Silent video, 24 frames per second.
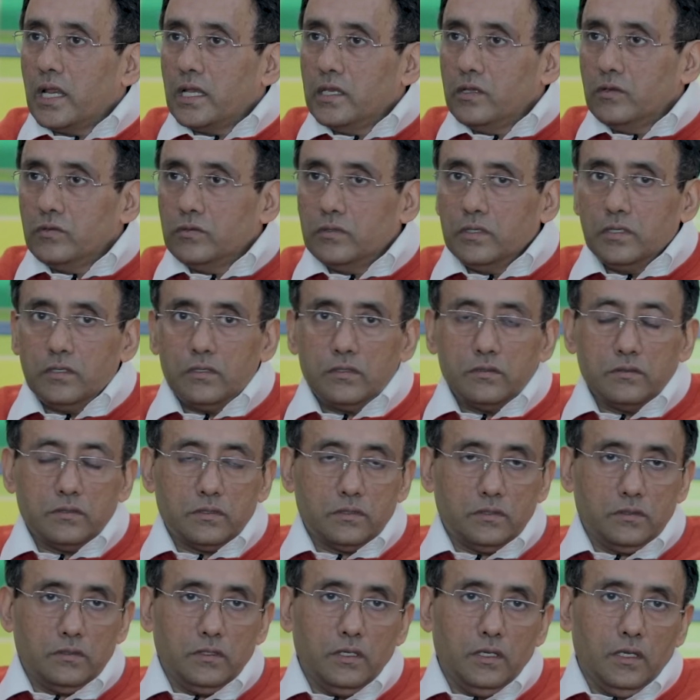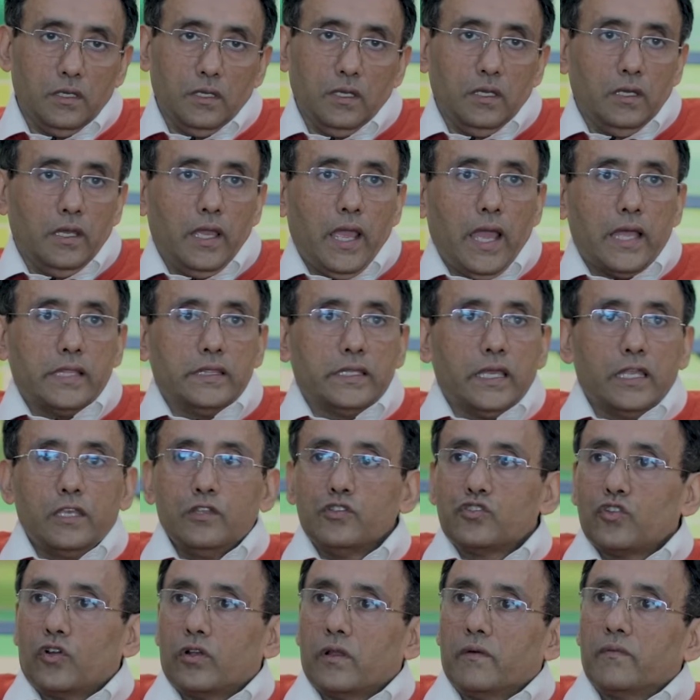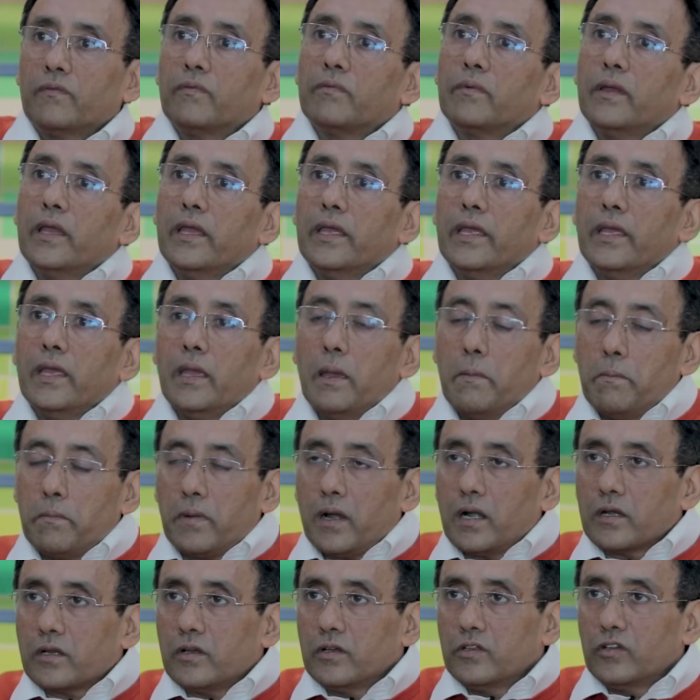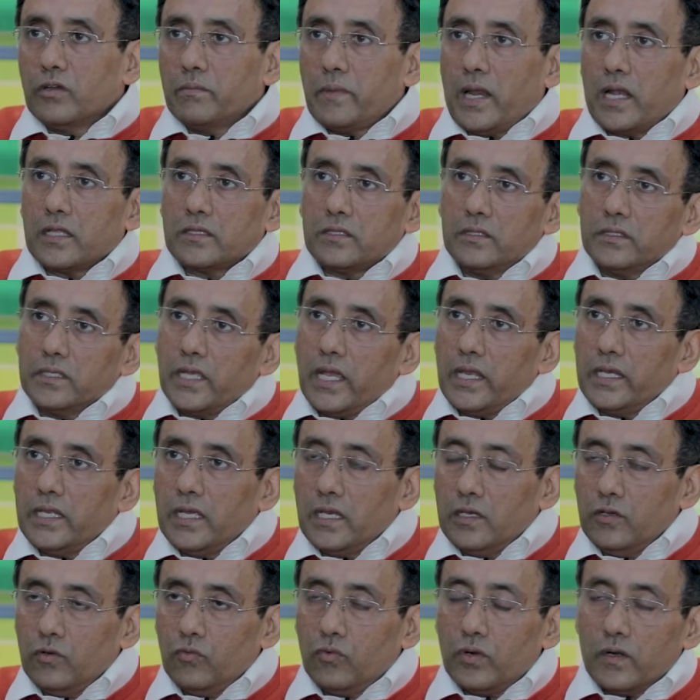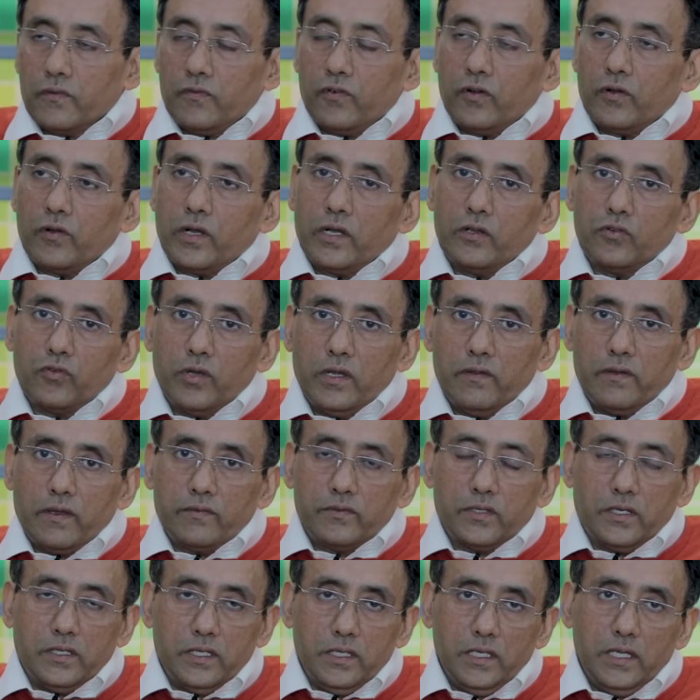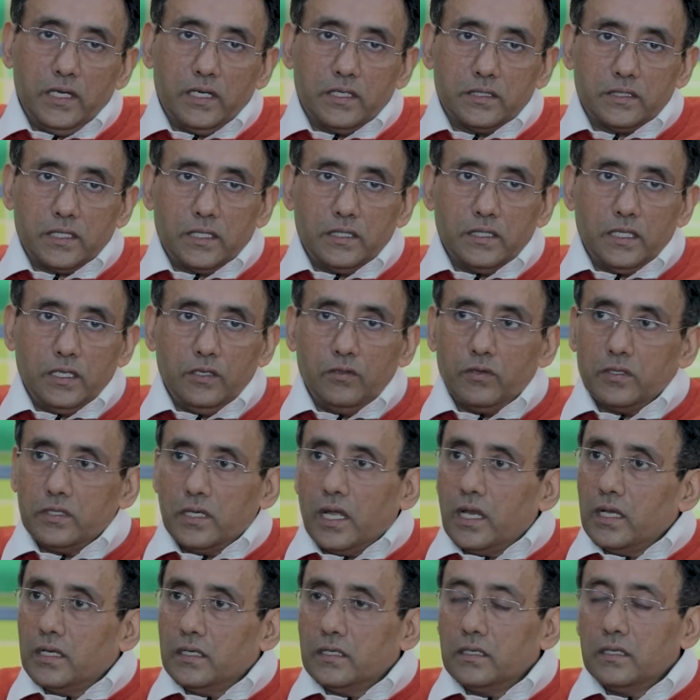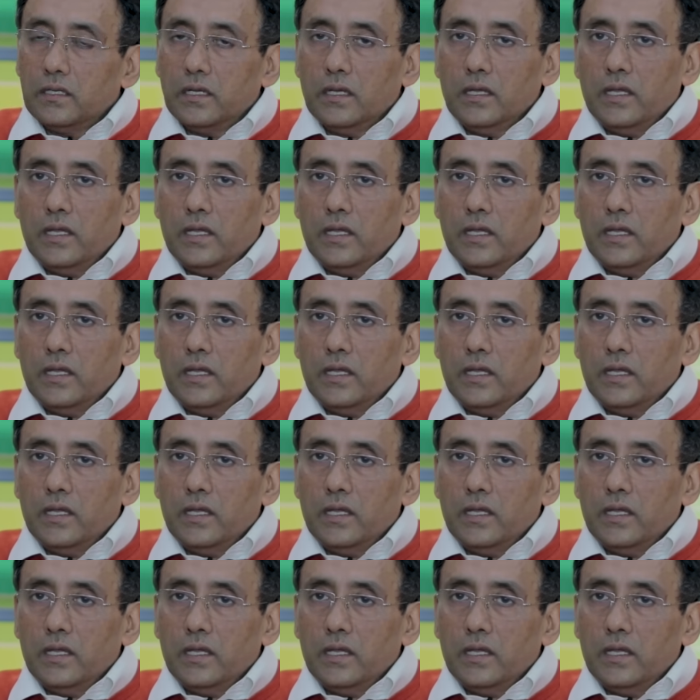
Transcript: and you do, you know, so, and then you sort of embark on your marathon career, you work for around 25-30 years and then you are done.